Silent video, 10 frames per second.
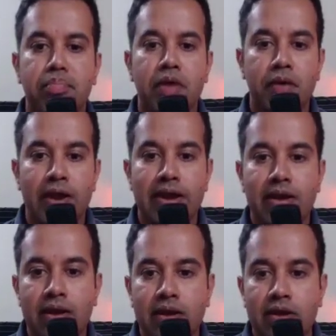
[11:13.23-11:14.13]
right?
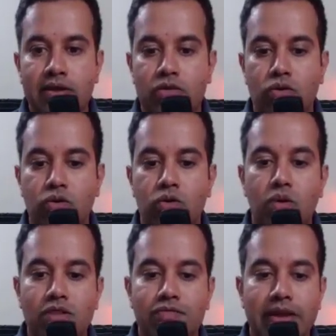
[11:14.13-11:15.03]
So
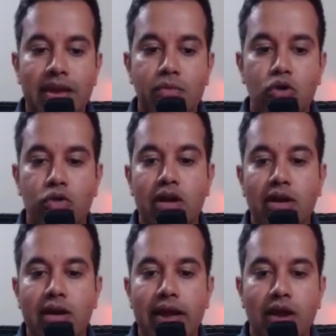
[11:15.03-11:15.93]
once we keep doing
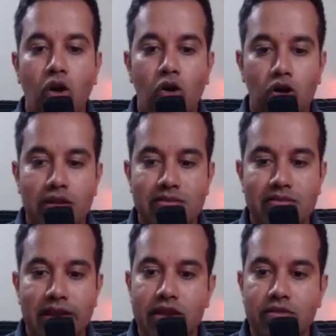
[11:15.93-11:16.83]
in all these
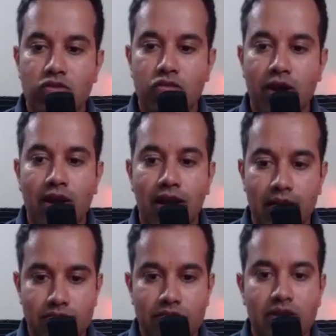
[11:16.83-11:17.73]
areas of our
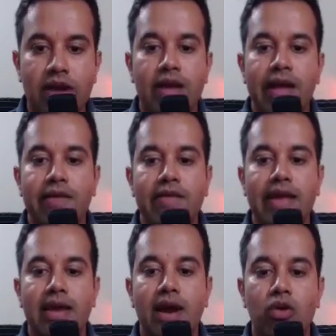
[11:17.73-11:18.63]
lives, we
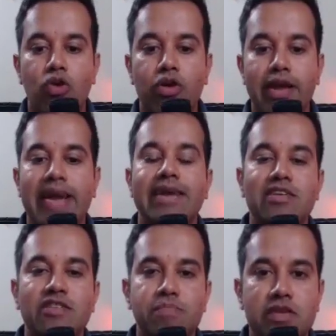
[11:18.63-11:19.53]
are going to get a
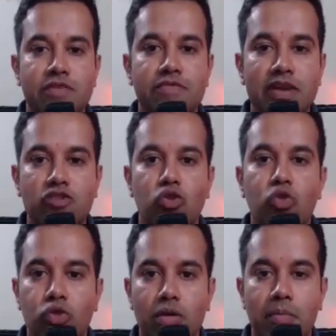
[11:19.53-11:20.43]
specific score.
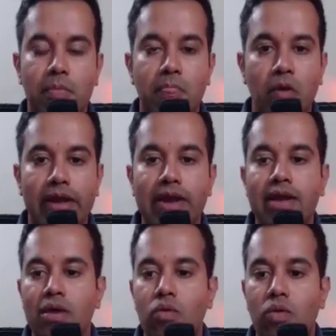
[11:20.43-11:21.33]
Okay,
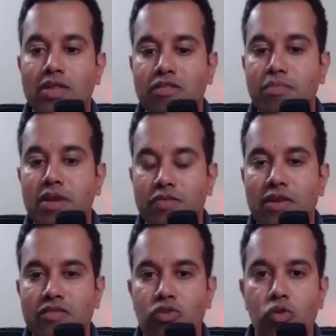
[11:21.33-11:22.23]
one specific
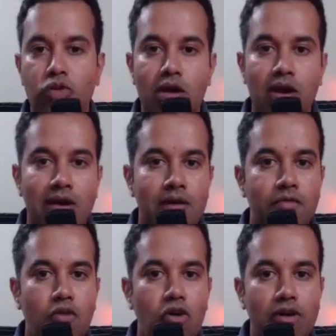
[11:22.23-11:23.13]
score
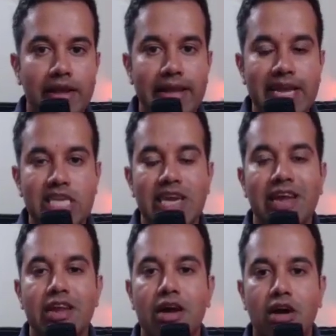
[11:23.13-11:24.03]
for each
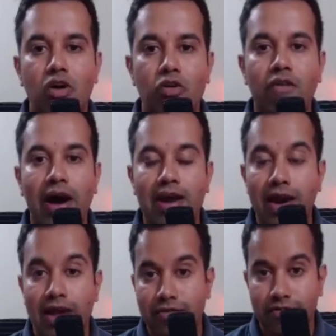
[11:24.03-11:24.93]
area of our
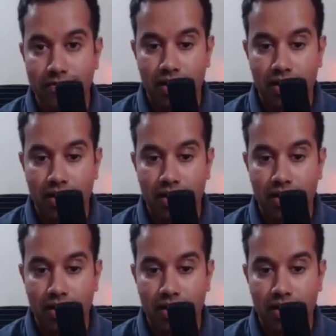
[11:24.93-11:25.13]
life.